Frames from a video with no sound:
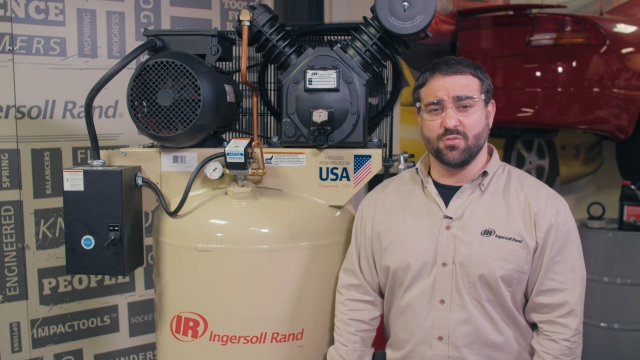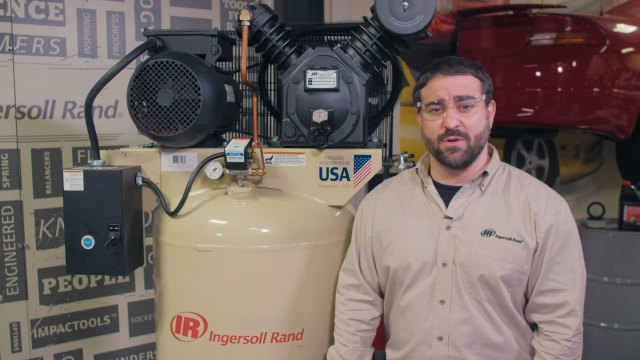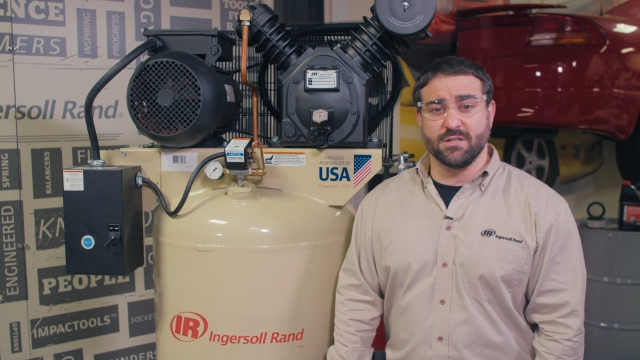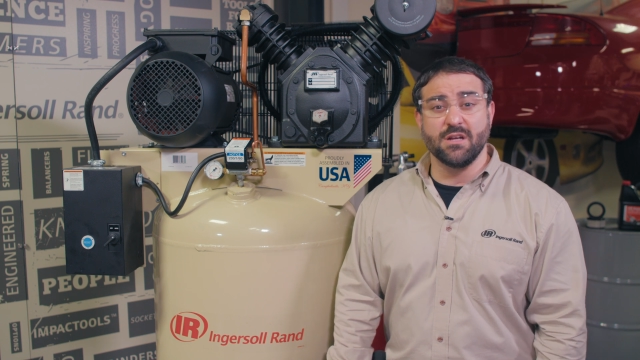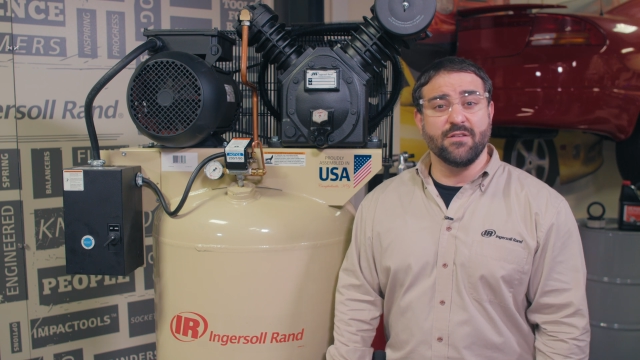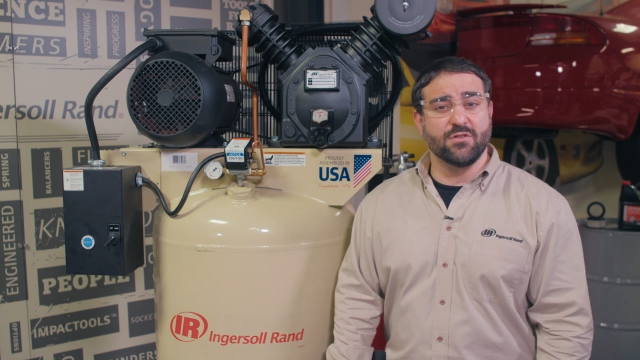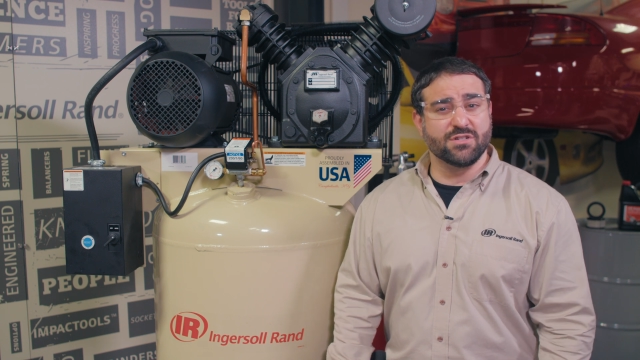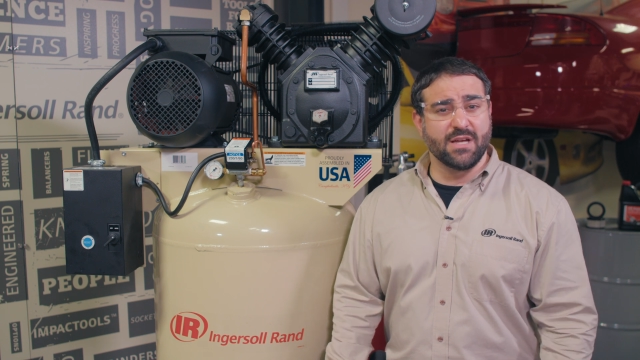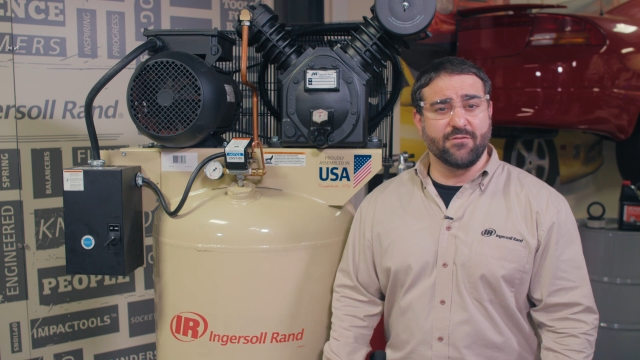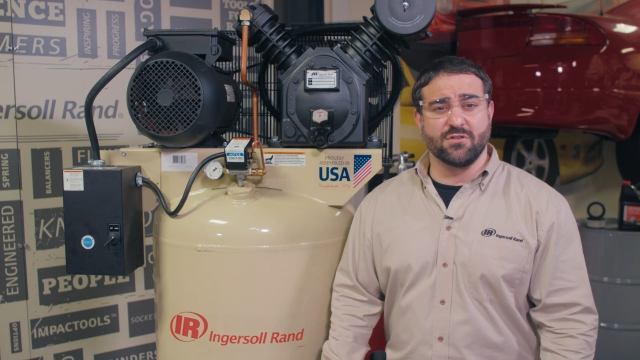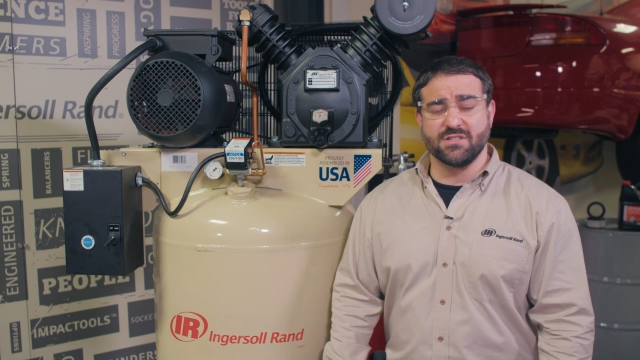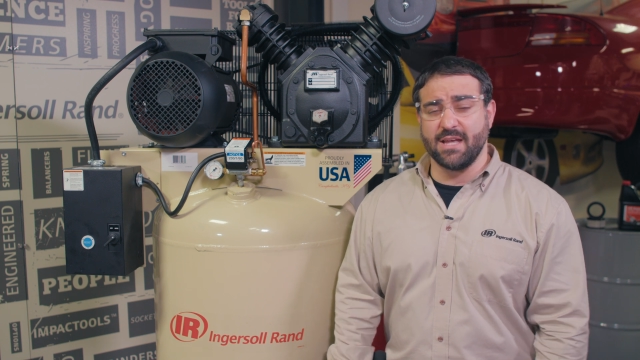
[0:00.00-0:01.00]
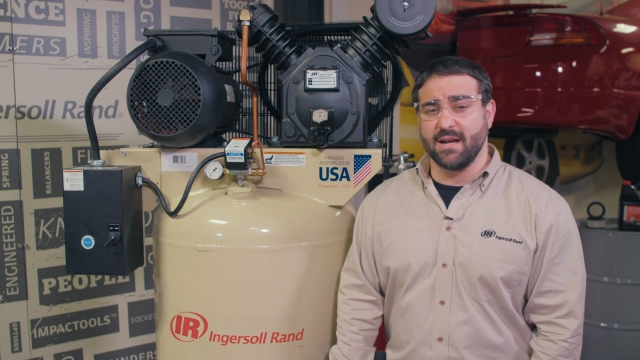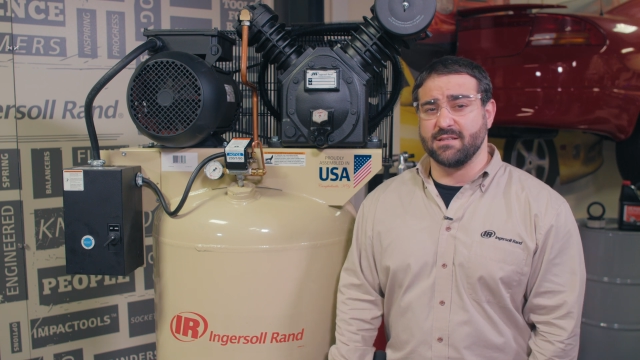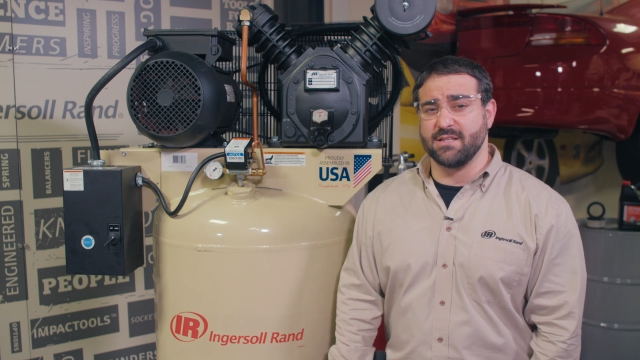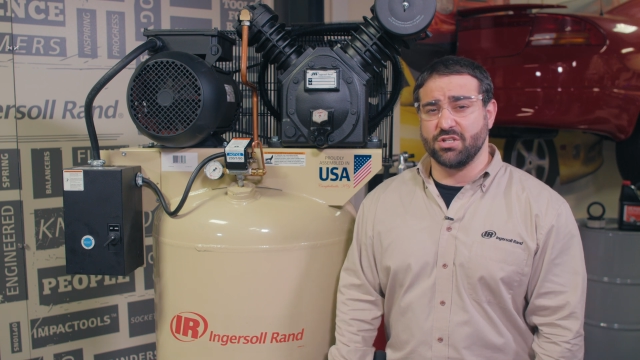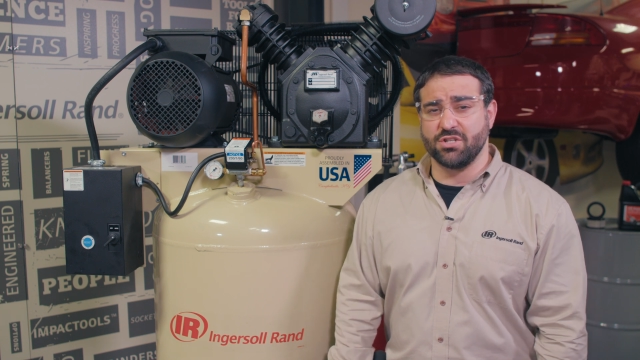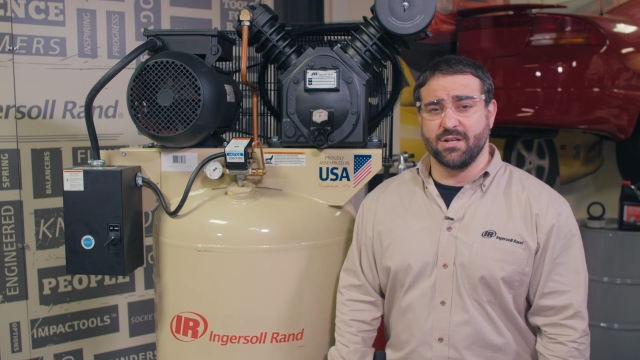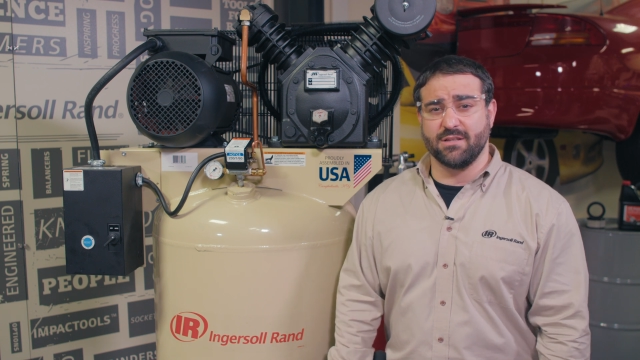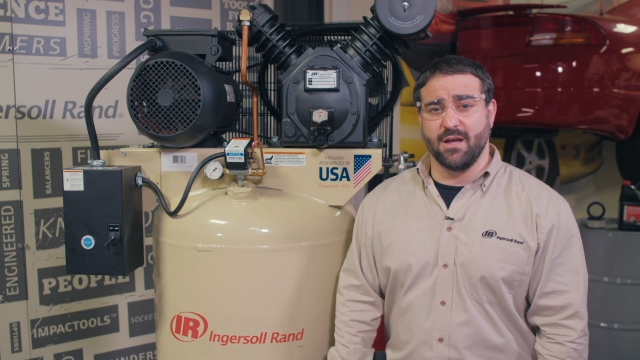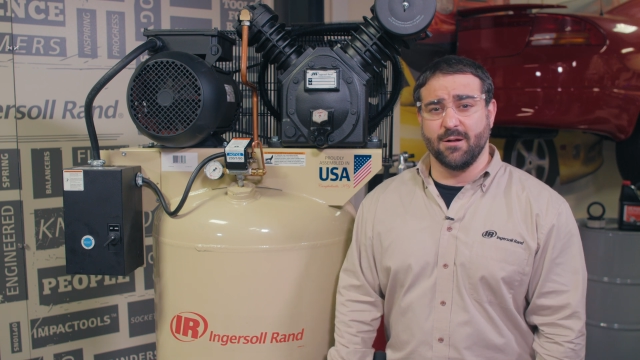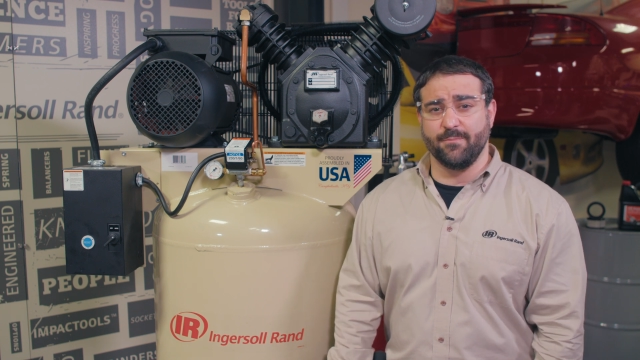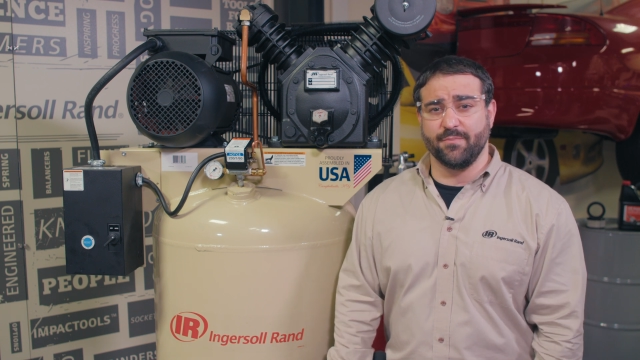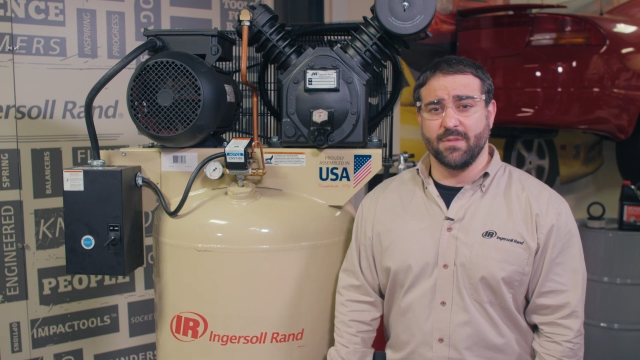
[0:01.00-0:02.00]
switch for several seconds at
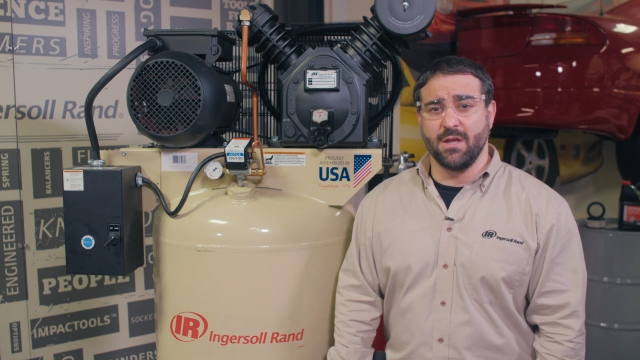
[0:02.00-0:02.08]
shutdown.